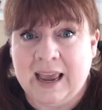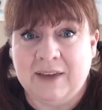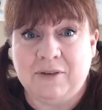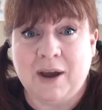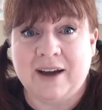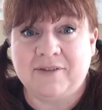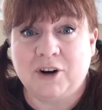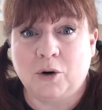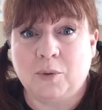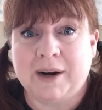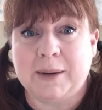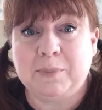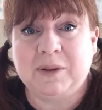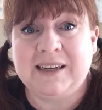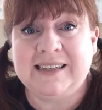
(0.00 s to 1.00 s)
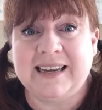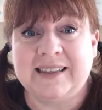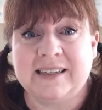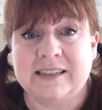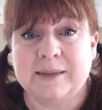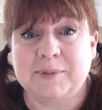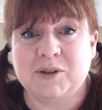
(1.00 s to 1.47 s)
If you haven't already, please
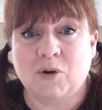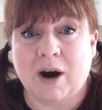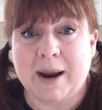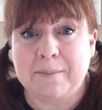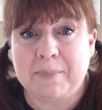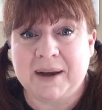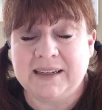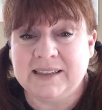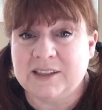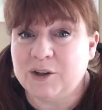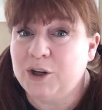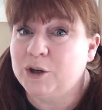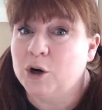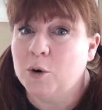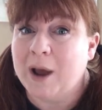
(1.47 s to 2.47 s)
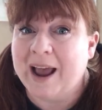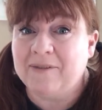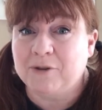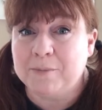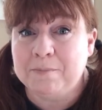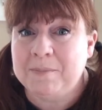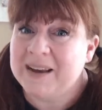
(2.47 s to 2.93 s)
hit the subscribe button so you don't
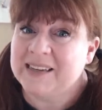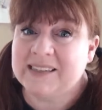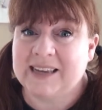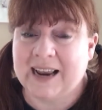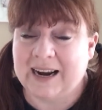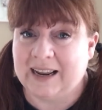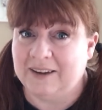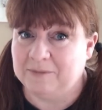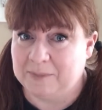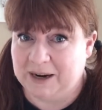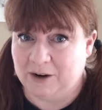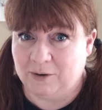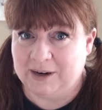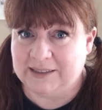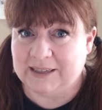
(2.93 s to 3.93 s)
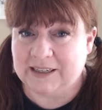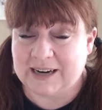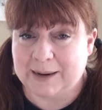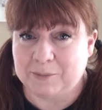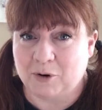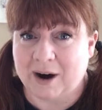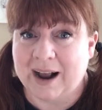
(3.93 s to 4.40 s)
ever miss any of my crazy
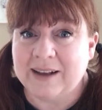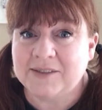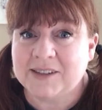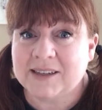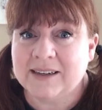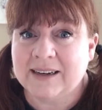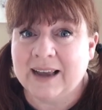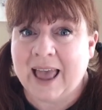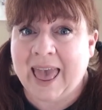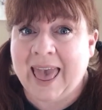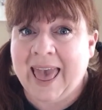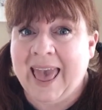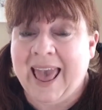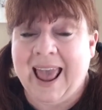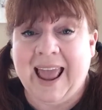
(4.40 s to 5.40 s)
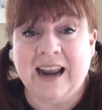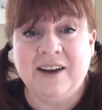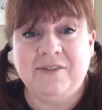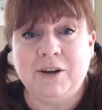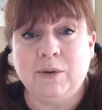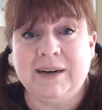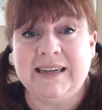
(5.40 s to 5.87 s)
type crafts. And
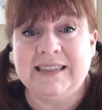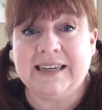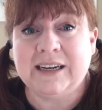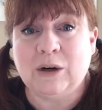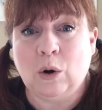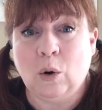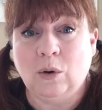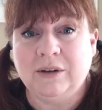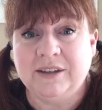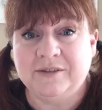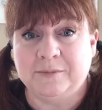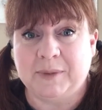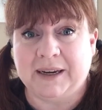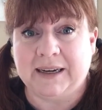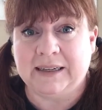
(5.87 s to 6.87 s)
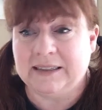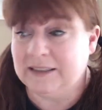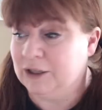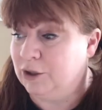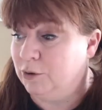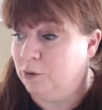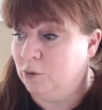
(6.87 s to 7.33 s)
if you need to get a hold of me
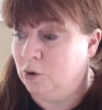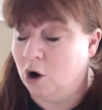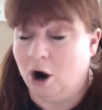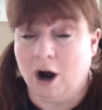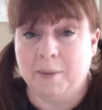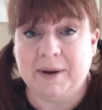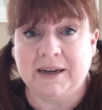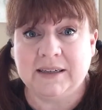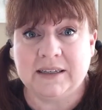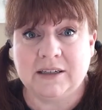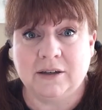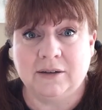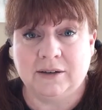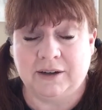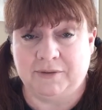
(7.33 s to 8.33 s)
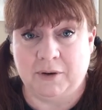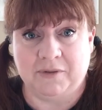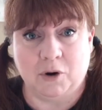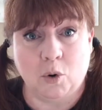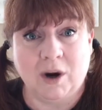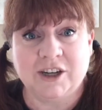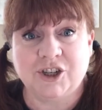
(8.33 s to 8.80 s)
to comment, if you
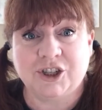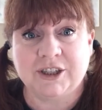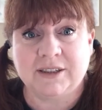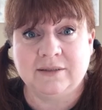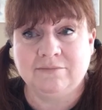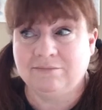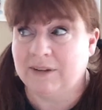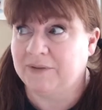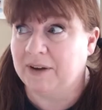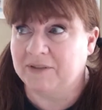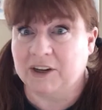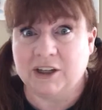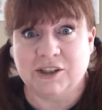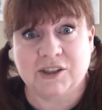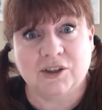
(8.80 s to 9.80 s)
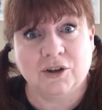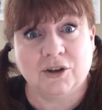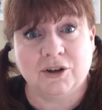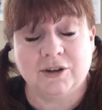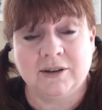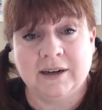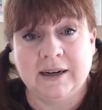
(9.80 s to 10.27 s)
have a question, if you have a
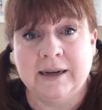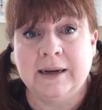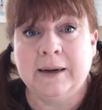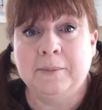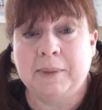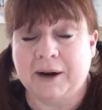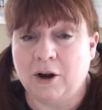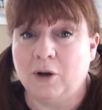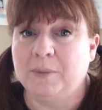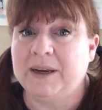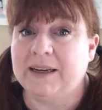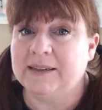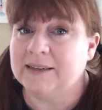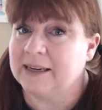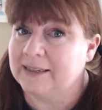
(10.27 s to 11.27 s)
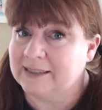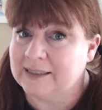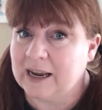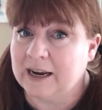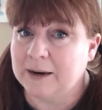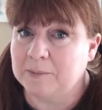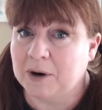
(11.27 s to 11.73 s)
concern, by all means,
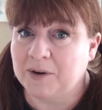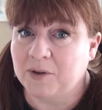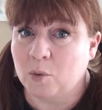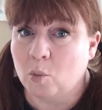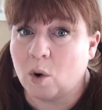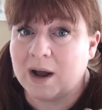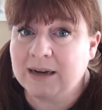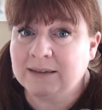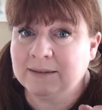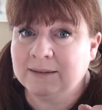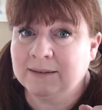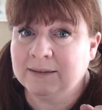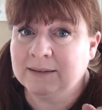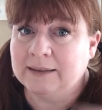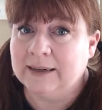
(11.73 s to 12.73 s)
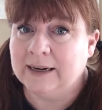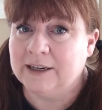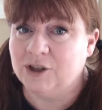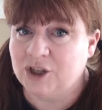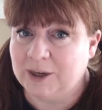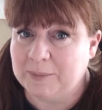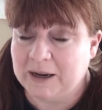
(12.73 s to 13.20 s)

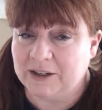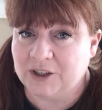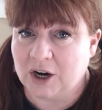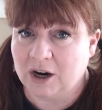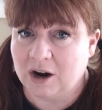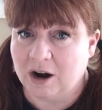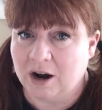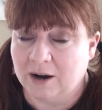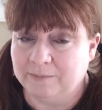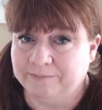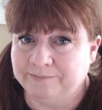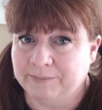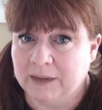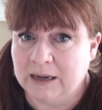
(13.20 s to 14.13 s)
suckitmartha1@gmail.com.